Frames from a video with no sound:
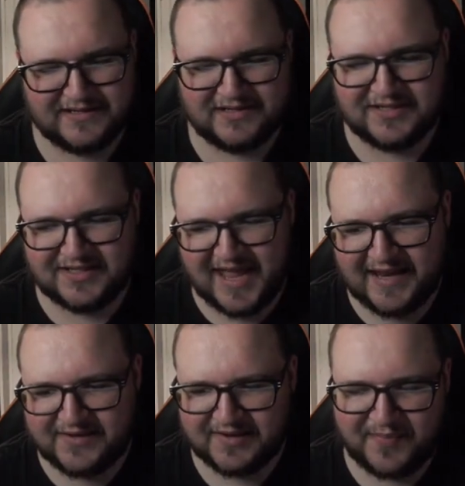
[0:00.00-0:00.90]
She's
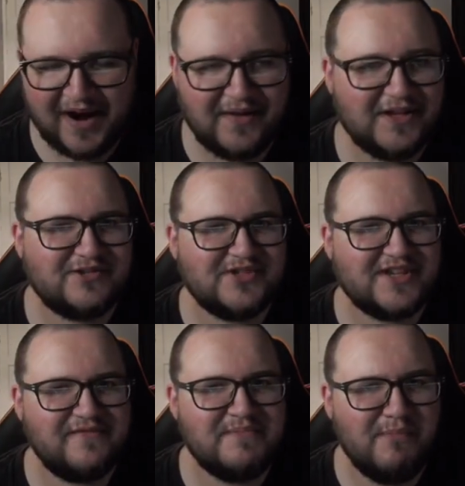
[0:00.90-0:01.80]
dead. Apparently, she was
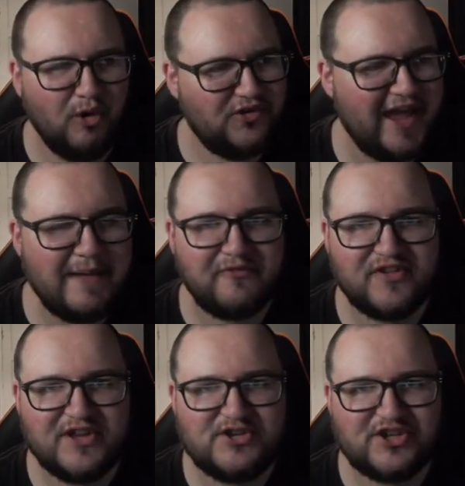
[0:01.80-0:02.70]
given more depth
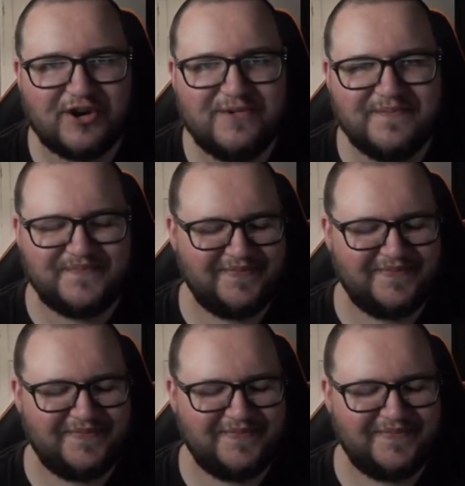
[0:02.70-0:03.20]
in this show.